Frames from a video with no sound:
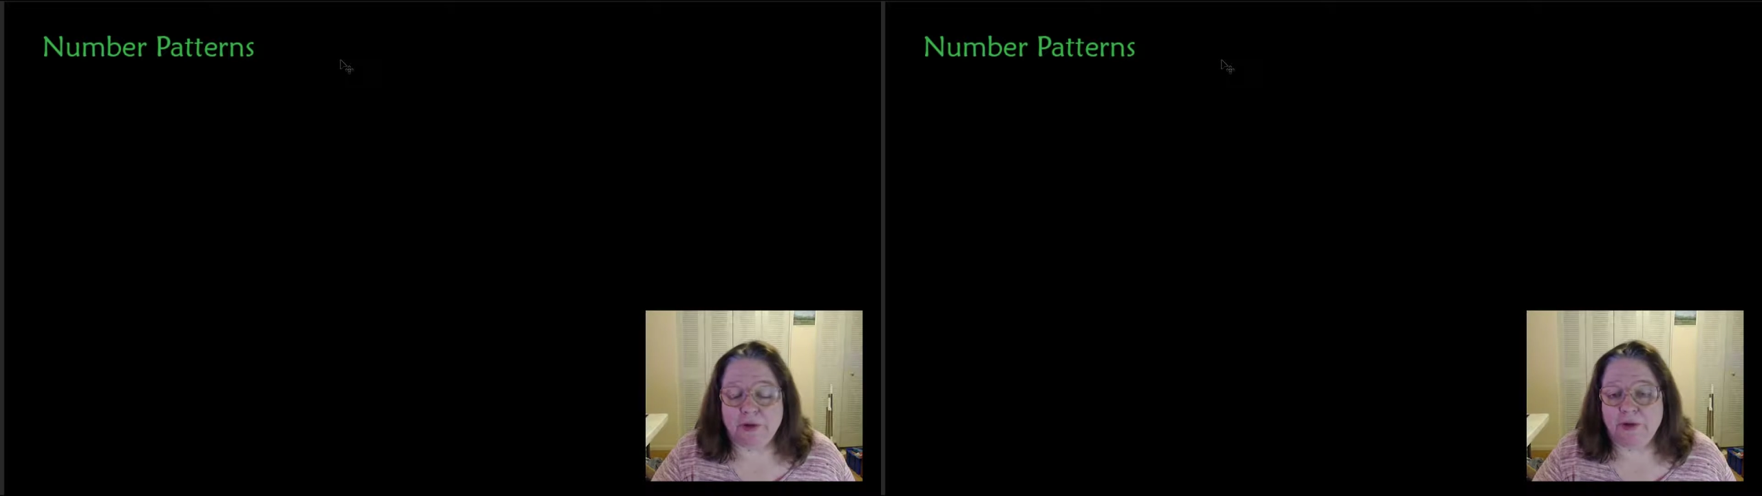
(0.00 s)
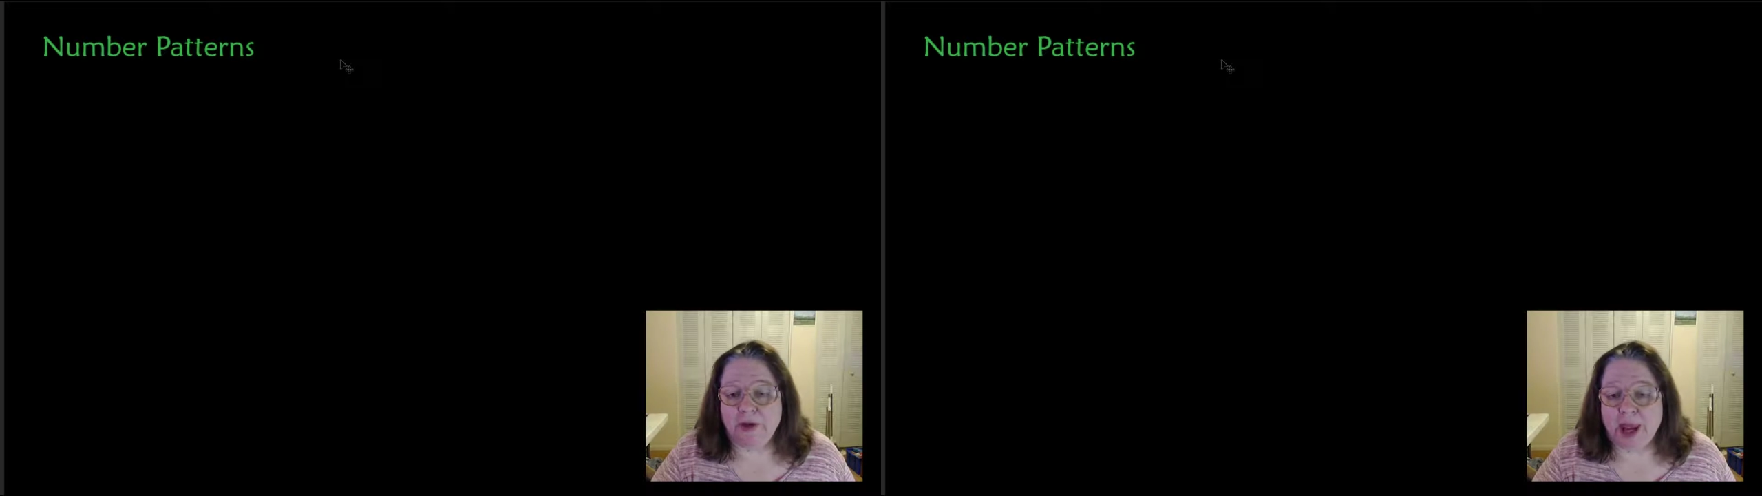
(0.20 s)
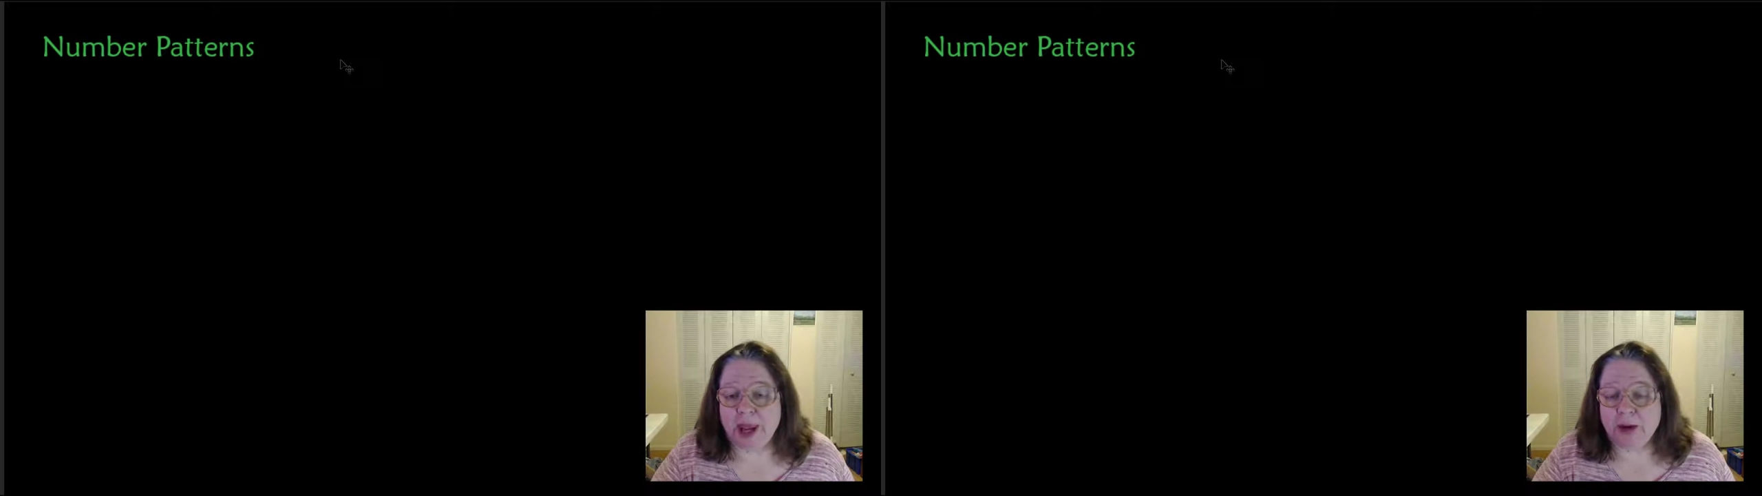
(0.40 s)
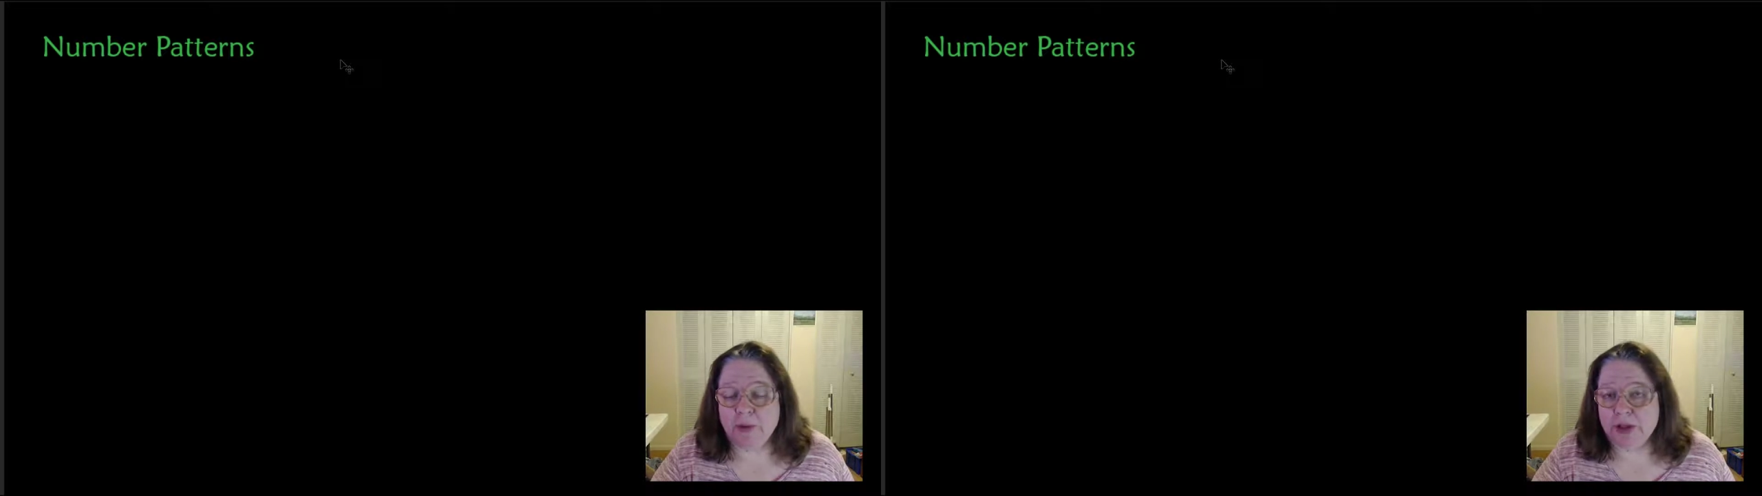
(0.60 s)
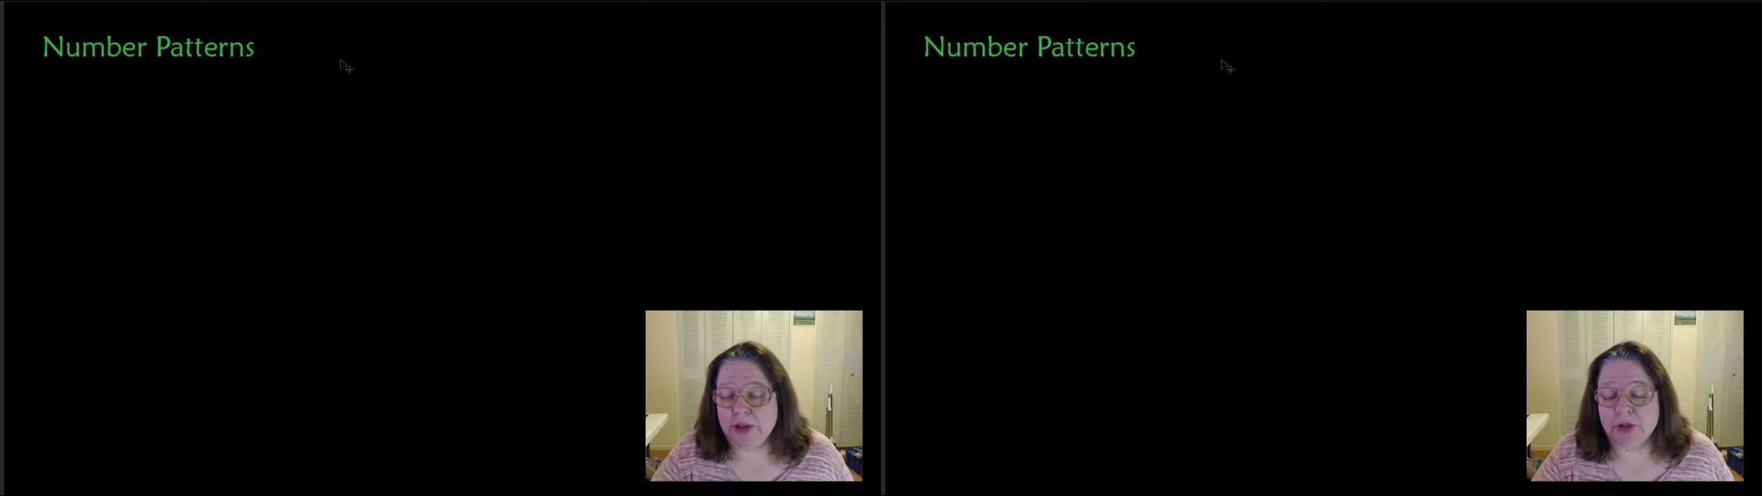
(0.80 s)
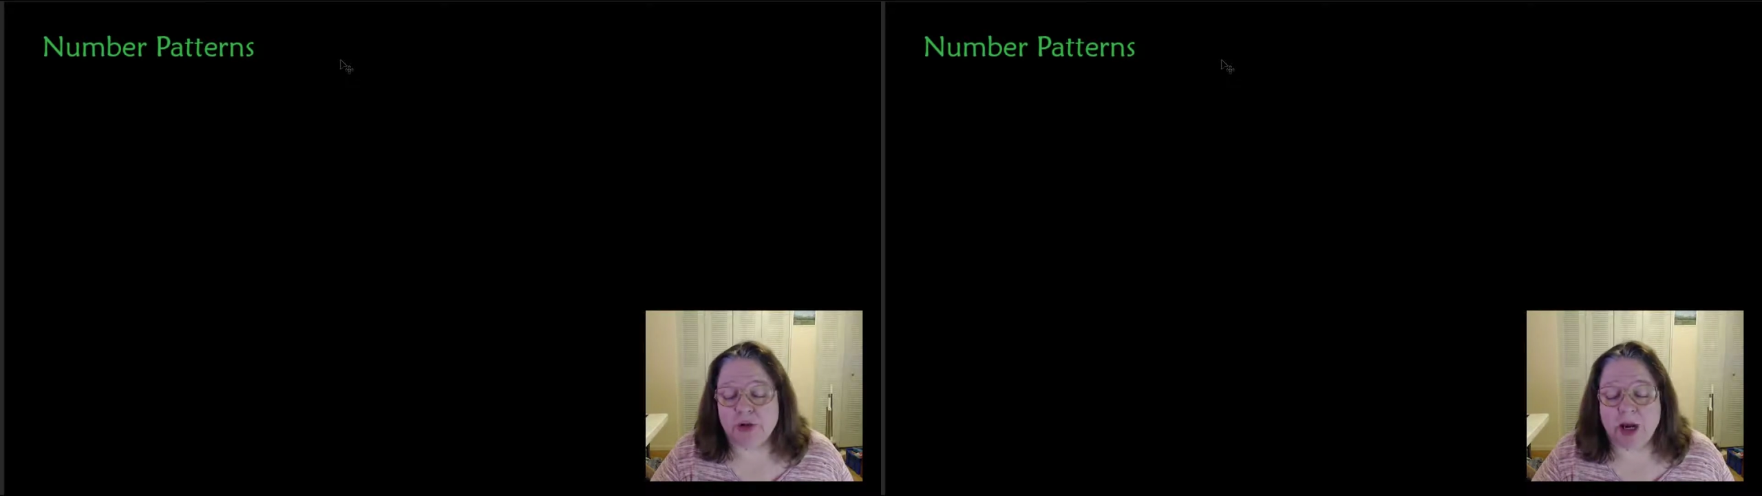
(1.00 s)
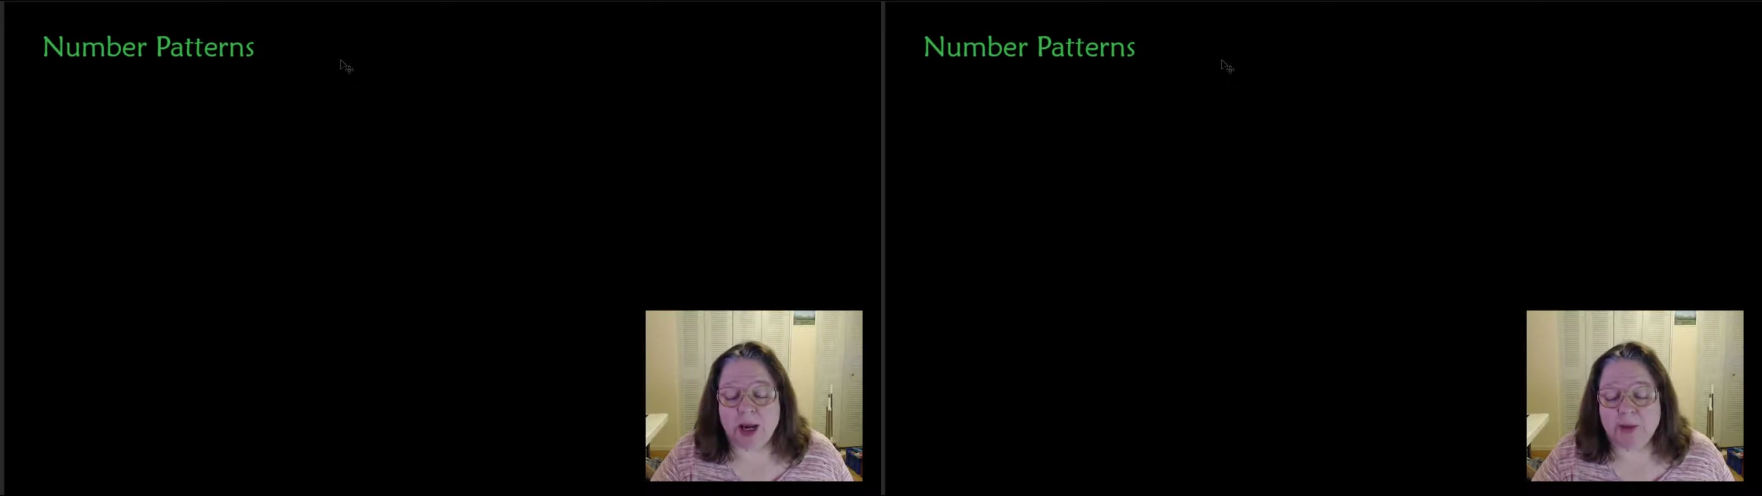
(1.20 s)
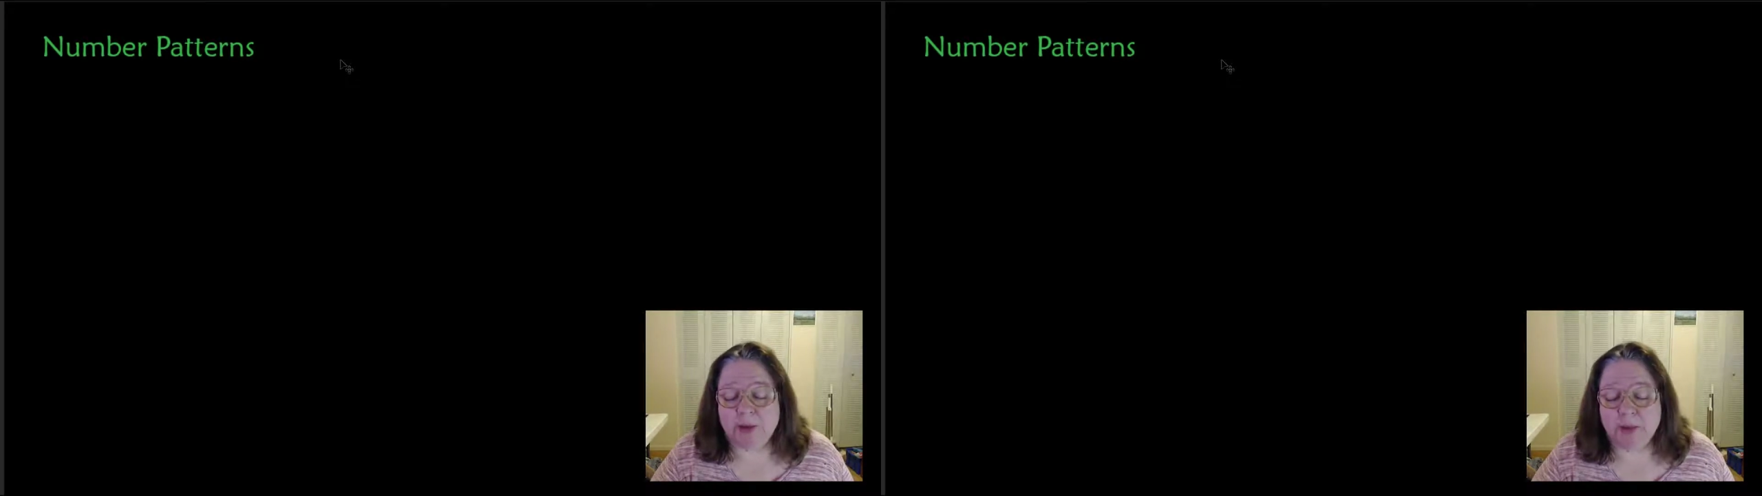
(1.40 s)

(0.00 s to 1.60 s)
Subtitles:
flag with the stripes,